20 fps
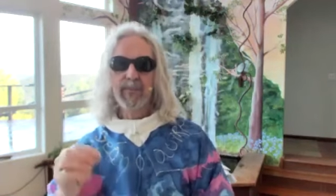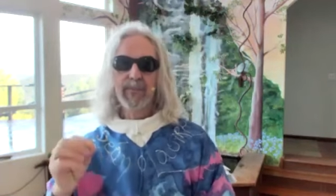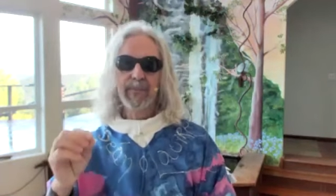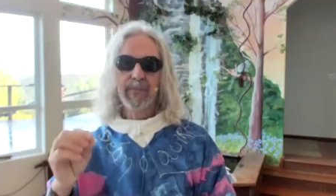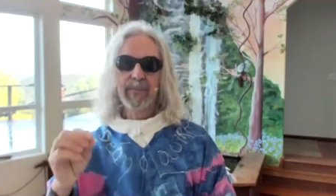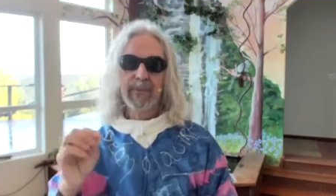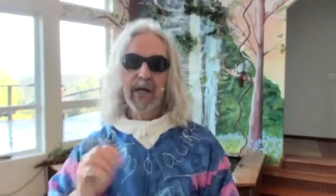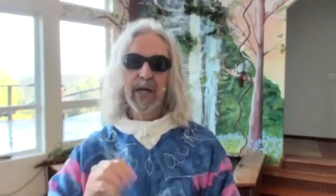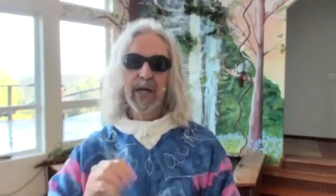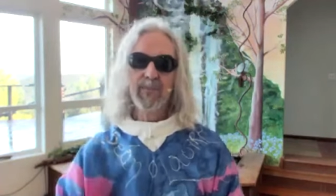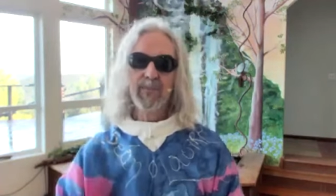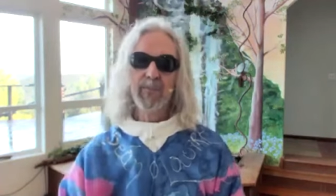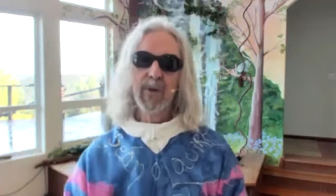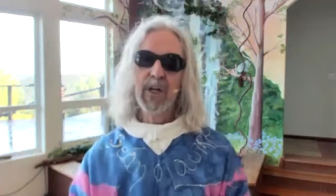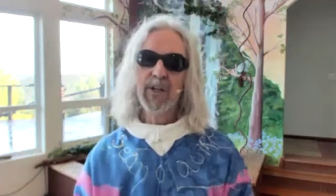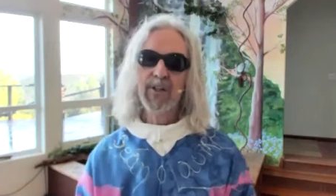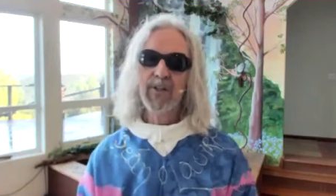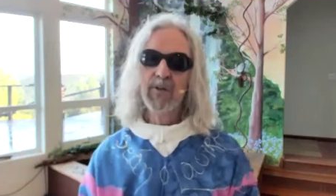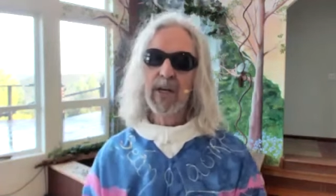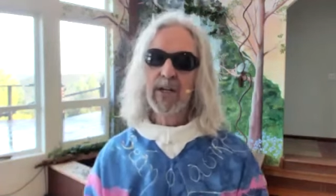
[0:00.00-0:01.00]
That's
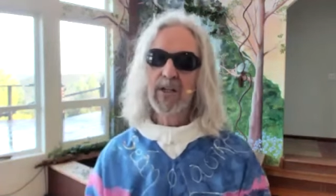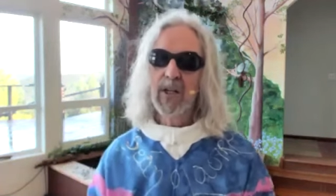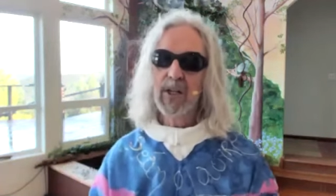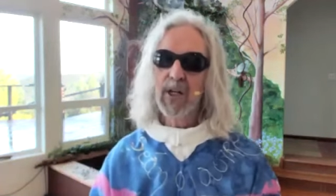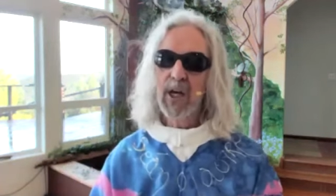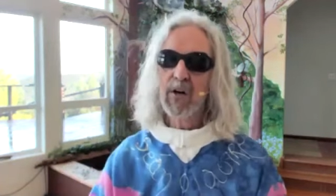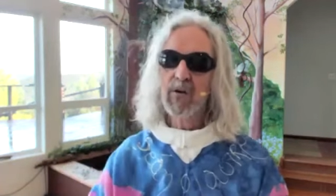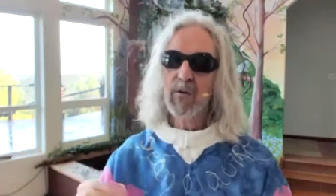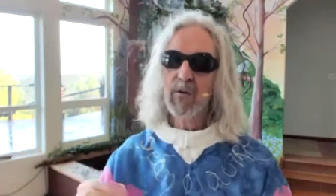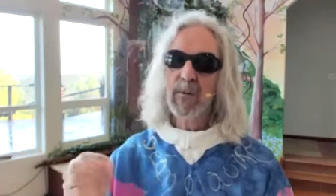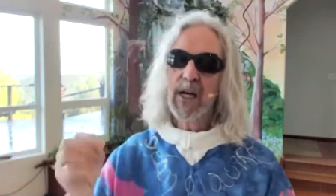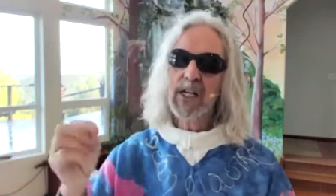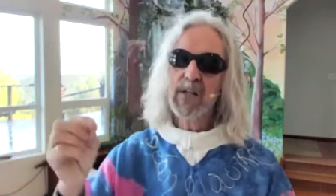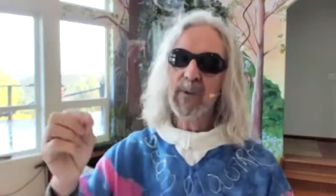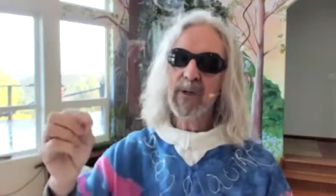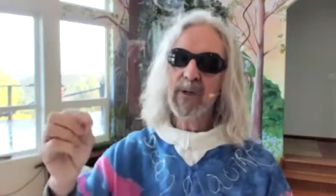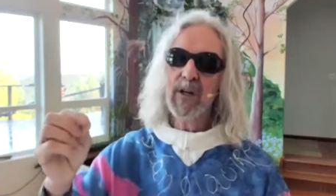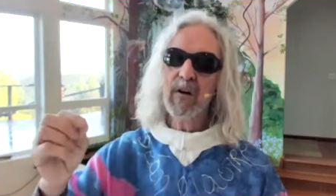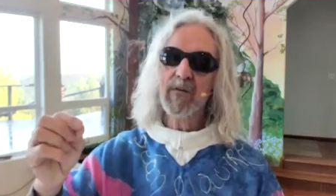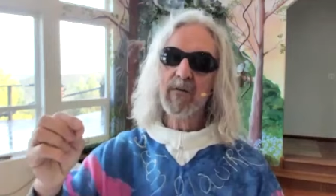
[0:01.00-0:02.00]
brilliant, Teresa. It reminds
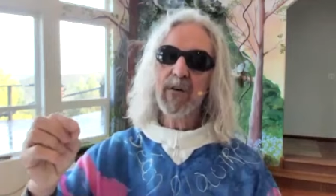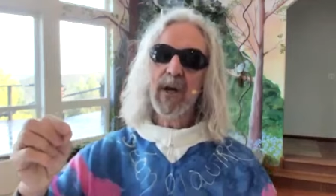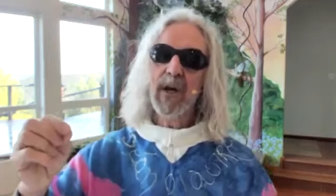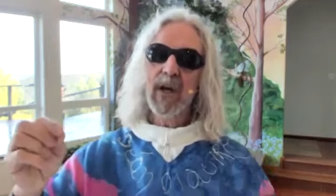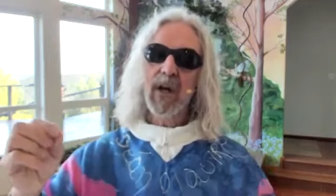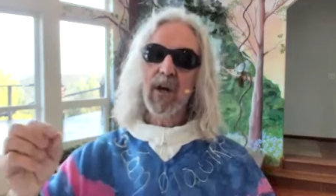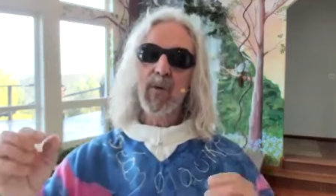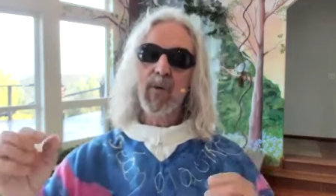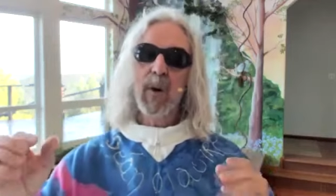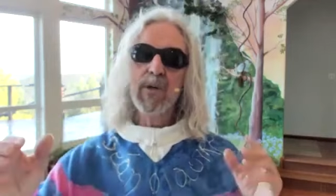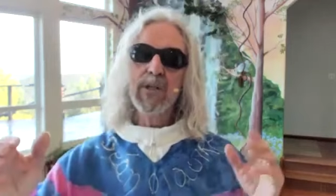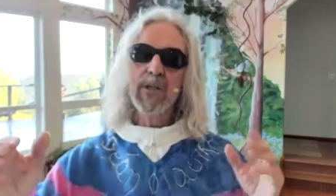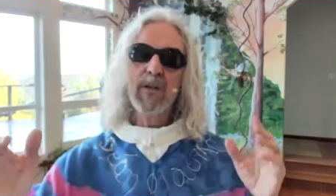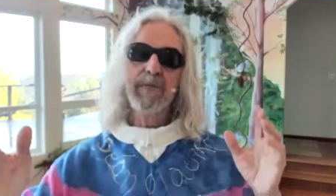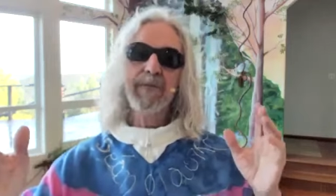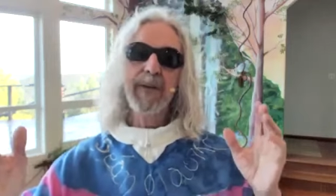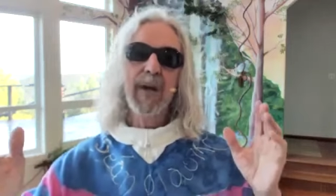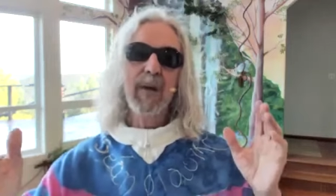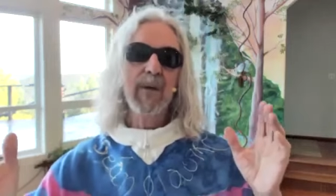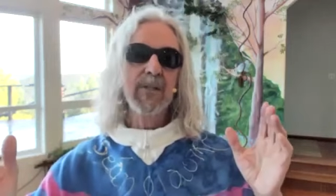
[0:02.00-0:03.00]
me of, what was the
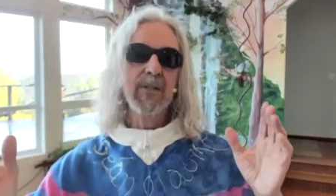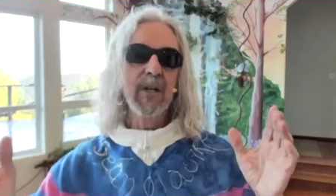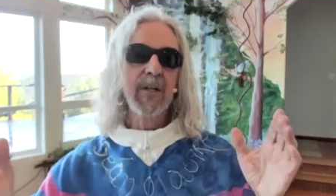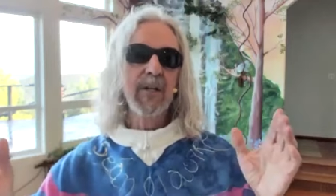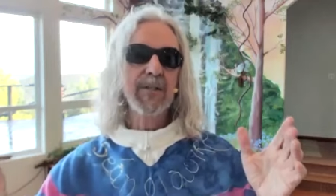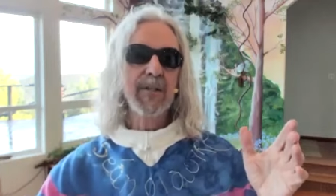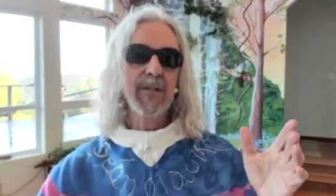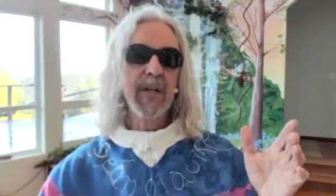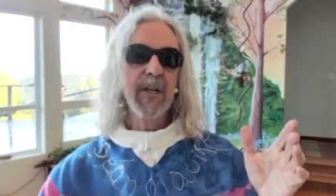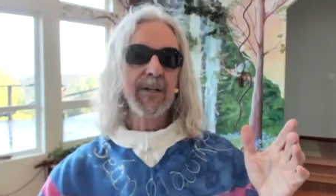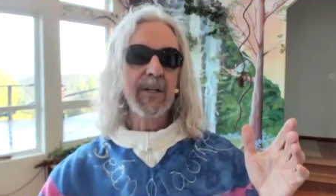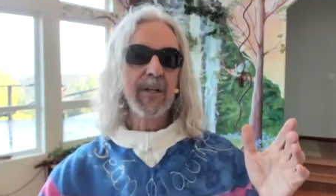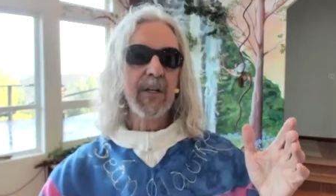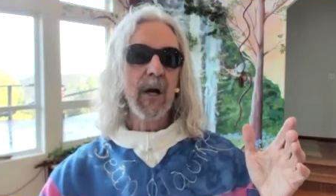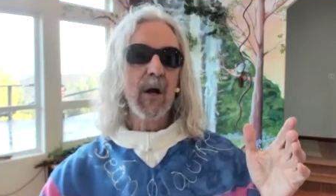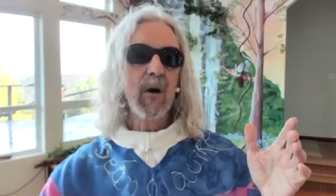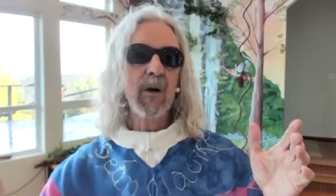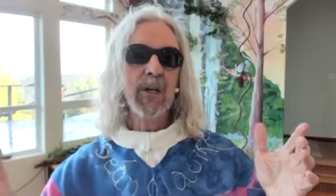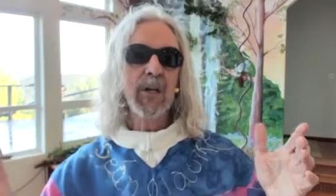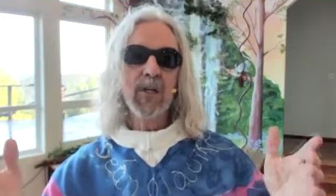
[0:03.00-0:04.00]
famous incident in
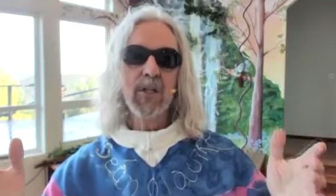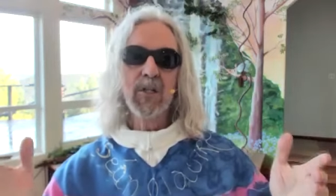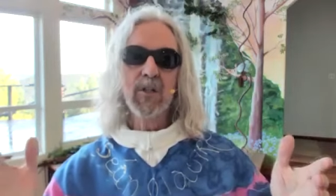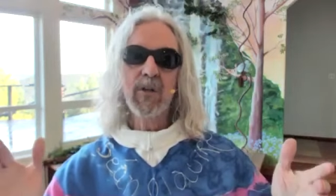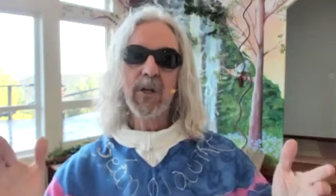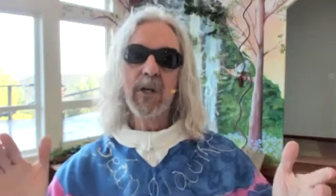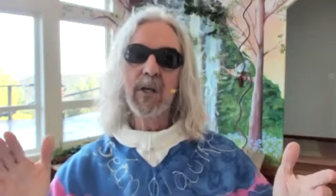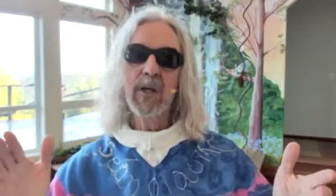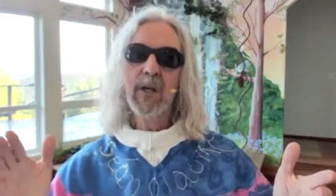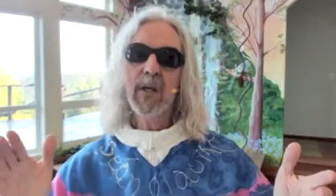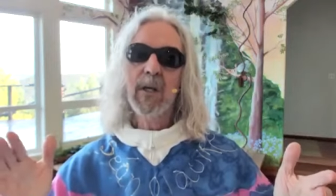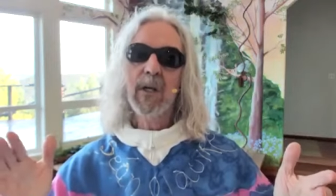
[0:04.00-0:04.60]
our history?